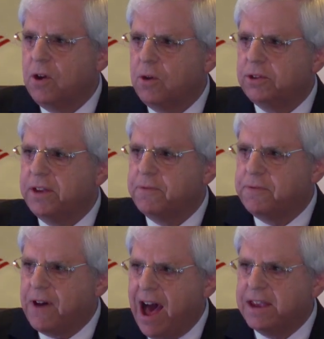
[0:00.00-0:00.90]
only
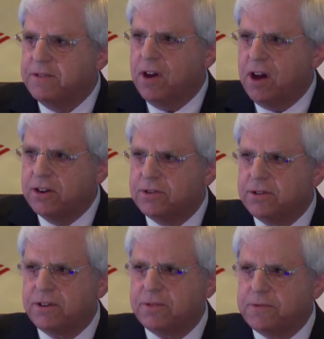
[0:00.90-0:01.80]

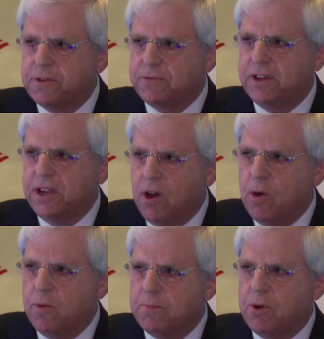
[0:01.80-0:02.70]
550
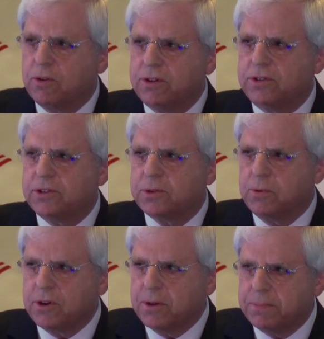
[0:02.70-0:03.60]
home mortgages
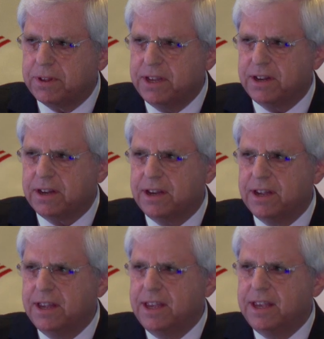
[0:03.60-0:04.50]
were completed
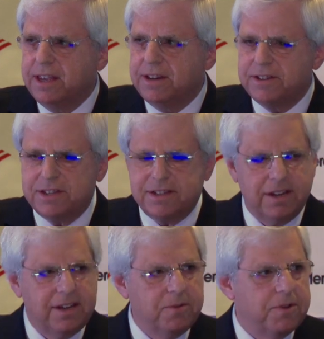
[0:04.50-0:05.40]
in a
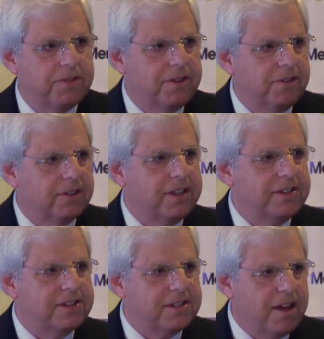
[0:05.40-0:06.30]
city with nearly
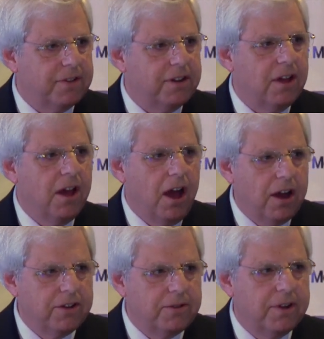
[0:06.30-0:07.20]

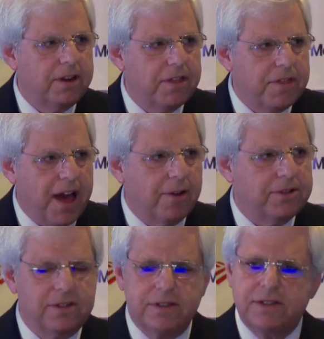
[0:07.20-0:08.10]

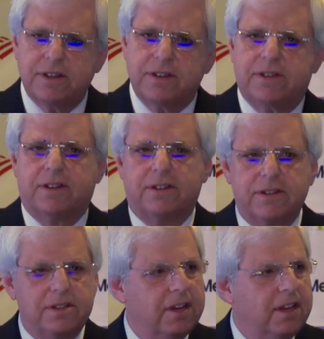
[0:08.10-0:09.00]
700,000
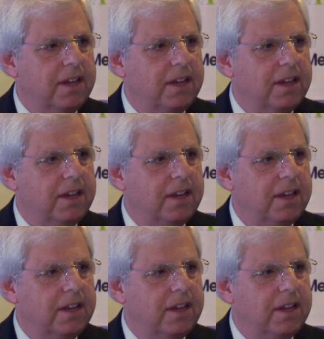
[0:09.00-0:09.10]
citizens.